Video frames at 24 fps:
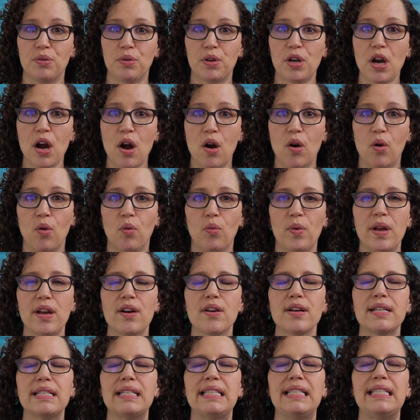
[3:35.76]
to go. We
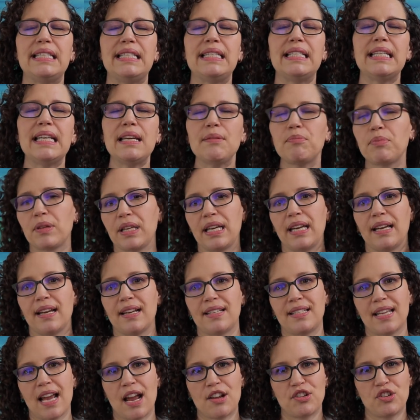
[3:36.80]
are deeply
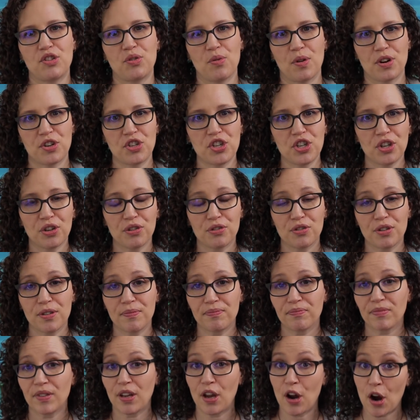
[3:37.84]
attached to our
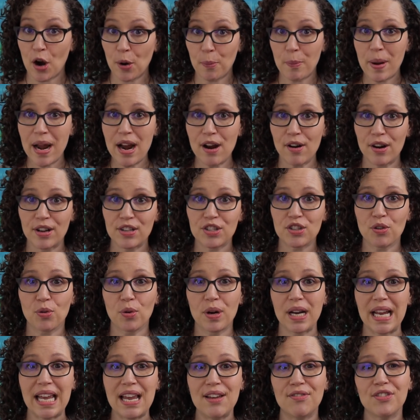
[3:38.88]
children, our parents,
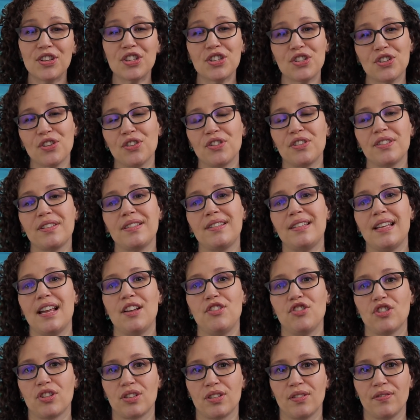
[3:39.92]
or even certain
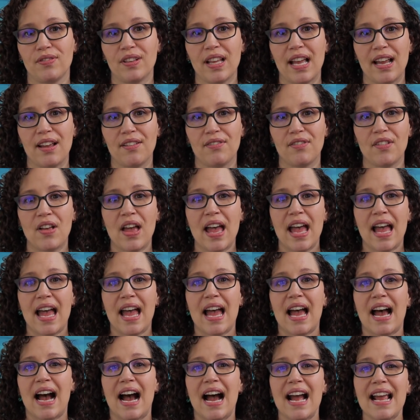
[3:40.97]
stages of life.
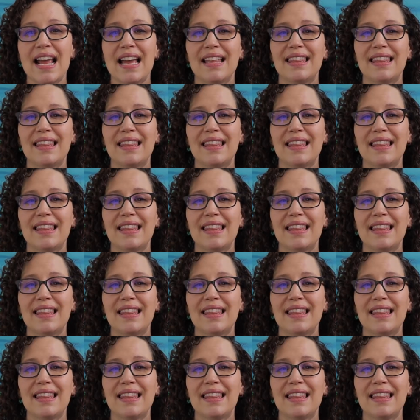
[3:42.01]
I